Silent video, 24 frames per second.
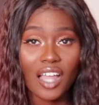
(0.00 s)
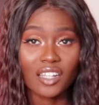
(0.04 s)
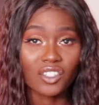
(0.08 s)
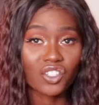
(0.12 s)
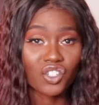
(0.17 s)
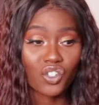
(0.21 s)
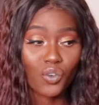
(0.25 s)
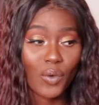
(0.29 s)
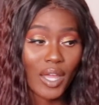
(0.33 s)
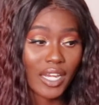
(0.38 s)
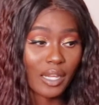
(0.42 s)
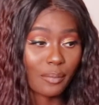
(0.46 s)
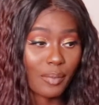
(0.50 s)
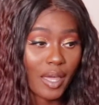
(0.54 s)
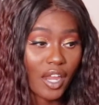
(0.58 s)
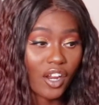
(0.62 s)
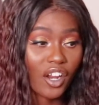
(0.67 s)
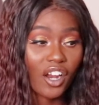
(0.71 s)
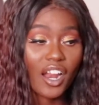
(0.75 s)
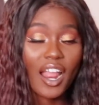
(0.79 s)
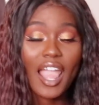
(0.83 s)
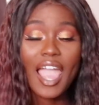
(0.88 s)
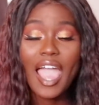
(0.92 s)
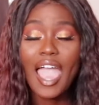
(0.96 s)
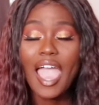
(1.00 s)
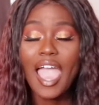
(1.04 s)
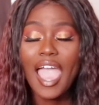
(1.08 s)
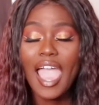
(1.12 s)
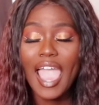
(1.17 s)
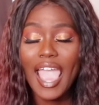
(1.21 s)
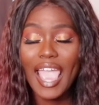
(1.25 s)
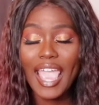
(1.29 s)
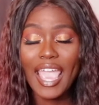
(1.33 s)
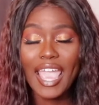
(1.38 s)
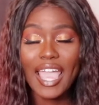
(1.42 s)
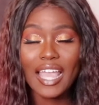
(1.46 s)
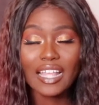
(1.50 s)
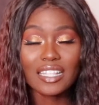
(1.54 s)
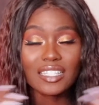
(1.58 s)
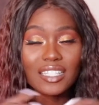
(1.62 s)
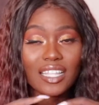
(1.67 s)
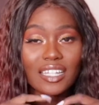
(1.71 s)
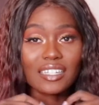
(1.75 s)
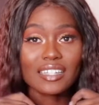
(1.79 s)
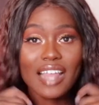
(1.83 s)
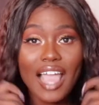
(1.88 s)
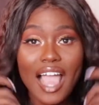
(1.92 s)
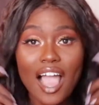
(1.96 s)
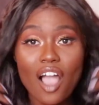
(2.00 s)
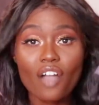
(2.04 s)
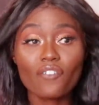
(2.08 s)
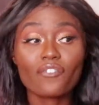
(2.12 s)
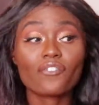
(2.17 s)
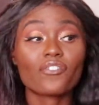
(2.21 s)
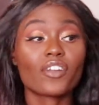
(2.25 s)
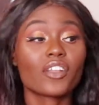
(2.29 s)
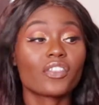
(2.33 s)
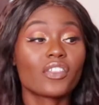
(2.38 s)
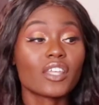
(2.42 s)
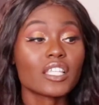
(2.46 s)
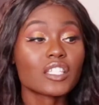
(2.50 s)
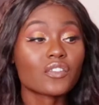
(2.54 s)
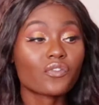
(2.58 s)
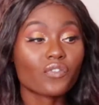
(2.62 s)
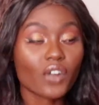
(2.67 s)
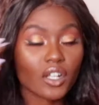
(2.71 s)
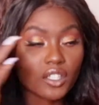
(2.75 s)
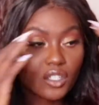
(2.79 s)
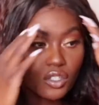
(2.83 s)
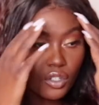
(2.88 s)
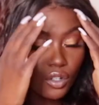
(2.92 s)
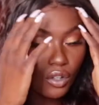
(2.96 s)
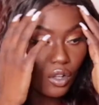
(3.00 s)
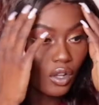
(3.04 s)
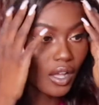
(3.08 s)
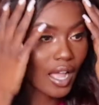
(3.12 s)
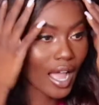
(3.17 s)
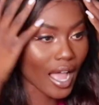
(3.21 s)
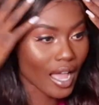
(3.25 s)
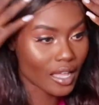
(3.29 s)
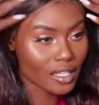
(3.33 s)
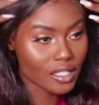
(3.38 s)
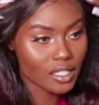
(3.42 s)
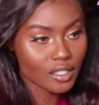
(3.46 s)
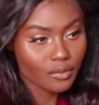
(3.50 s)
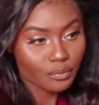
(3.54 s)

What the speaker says: do any better. And now for this frontal, guys,